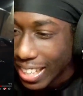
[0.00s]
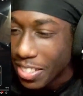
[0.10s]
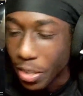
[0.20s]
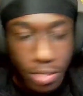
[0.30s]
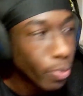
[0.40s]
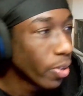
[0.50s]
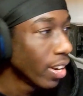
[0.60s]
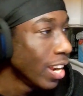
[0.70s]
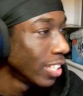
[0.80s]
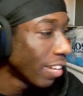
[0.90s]
No, bro.
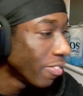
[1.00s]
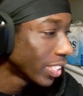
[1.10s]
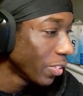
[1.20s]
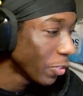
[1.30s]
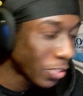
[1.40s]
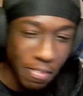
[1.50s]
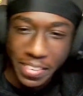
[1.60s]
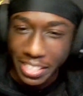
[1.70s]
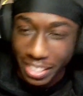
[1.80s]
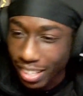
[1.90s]
Travis and
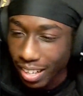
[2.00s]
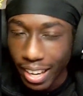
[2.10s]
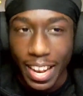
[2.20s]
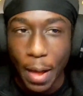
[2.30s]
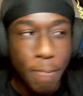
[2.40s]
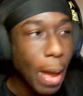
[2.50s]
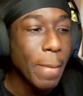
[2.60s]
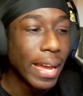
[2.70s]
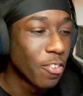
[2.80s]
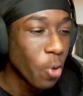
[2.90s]
Travis and Kai like
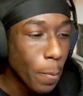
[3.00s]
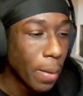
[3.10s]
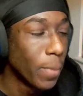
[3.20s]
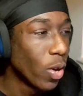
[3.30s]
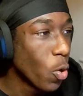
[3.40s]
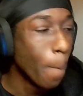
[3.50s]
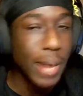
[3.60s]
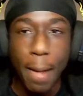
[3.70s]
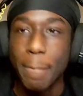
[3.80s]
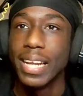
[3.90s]
Batman and Robin, bro.
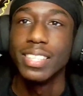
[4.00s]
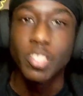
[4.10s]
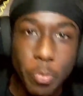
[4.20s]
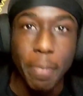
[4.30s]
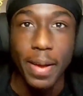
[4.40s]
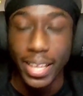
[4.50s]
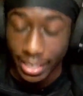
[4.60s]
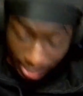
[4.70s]
Batman and Superman.